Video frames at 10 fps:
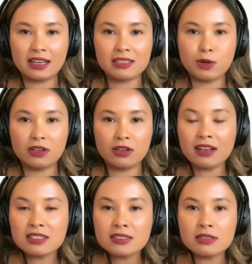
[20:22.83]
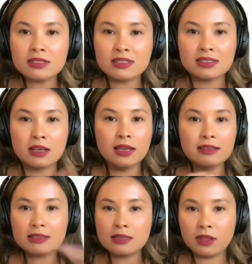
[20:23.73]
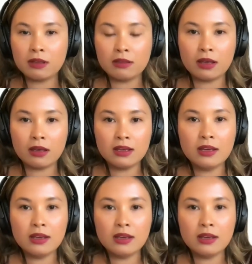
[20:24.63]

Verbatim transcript: as product excellence is something that